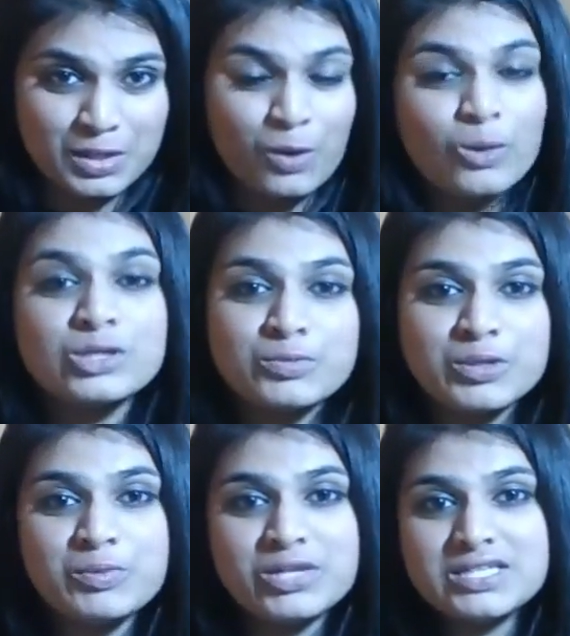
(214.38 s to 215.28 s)
Older
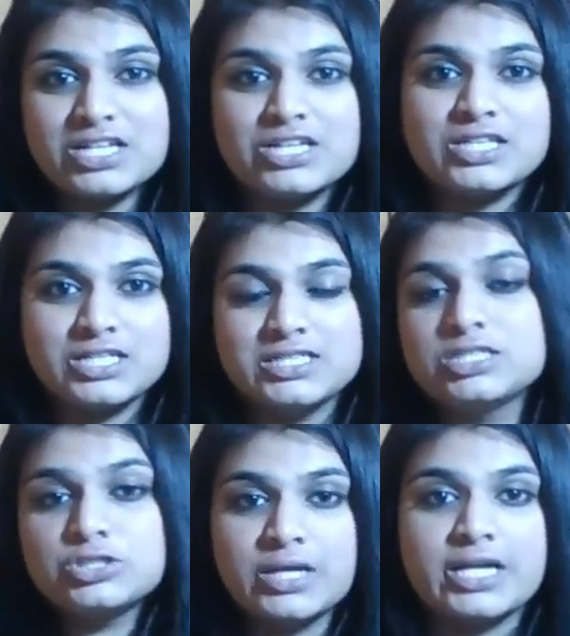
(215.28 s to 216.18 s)
people in their 30s
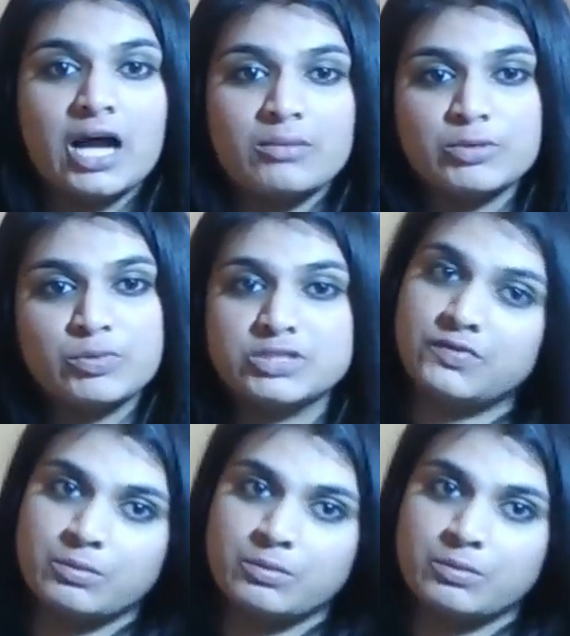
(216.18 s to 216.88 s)
enjoying comic books from the